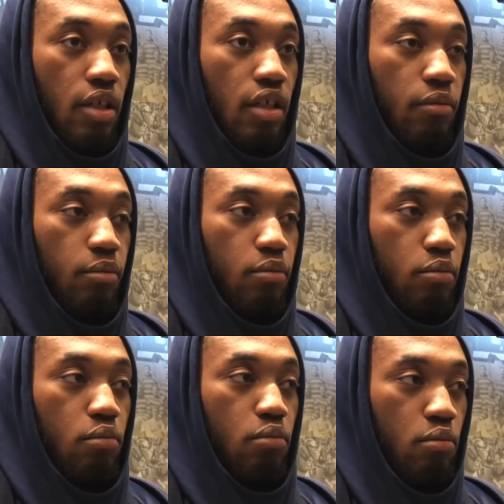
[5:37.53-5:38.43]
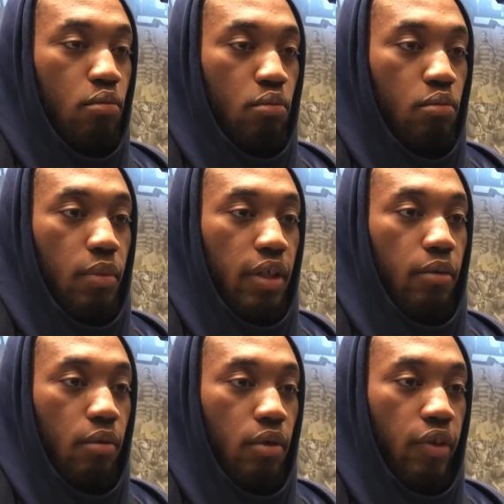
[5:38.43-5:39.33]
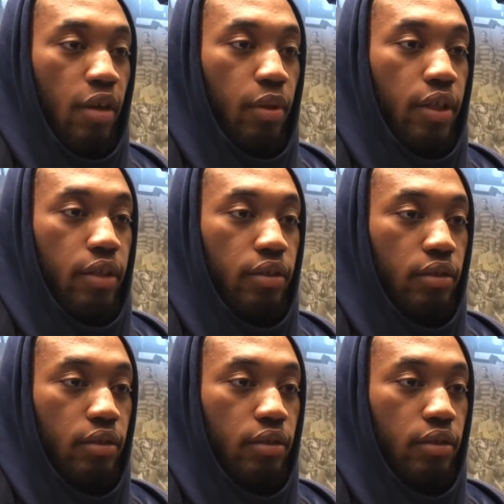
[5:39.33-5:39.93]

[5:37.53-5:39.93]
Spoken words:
to be a great player.